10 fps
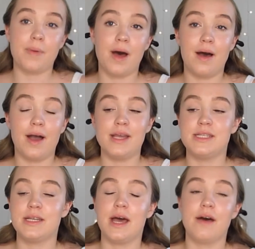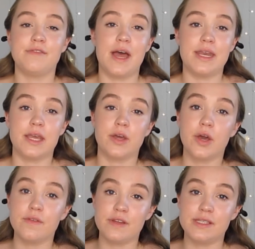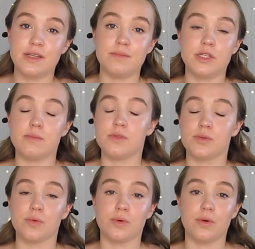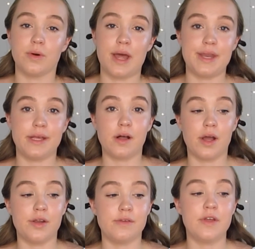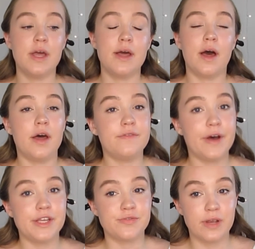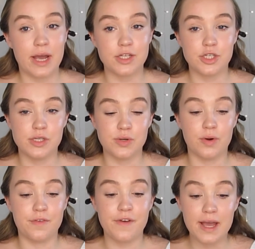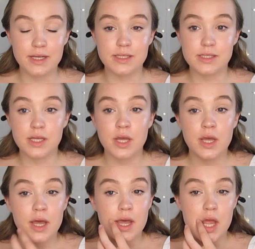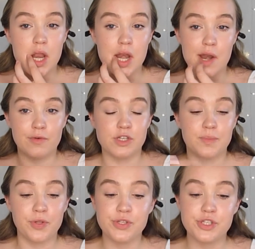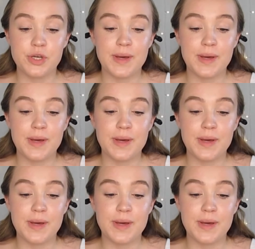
But I didn't have any COVID symptoms or any kind of adverse reactions or effects in response to